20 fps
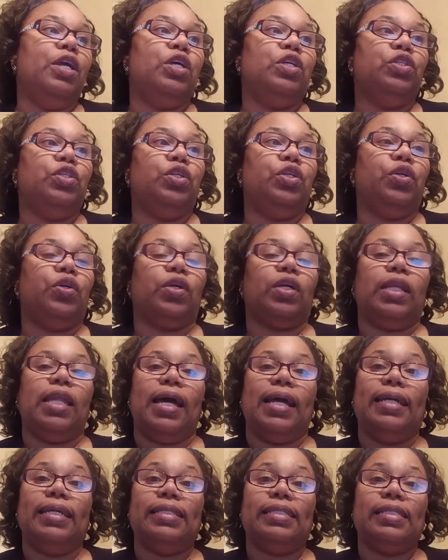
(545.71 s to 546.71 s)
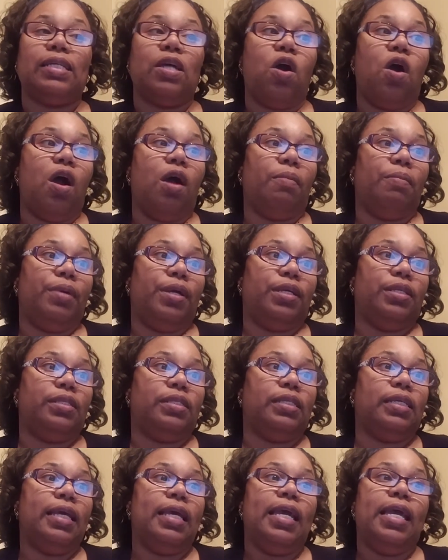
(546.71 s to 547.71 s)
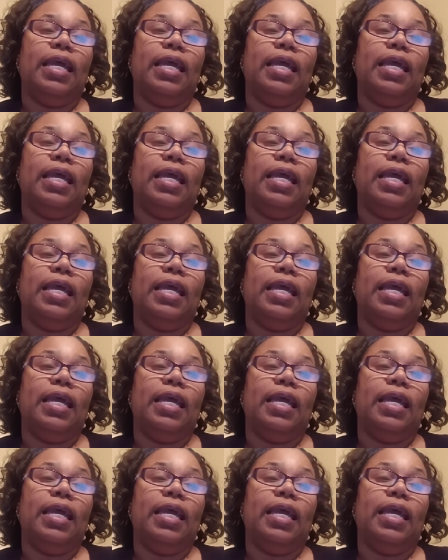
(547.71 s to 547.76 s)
to your client's comments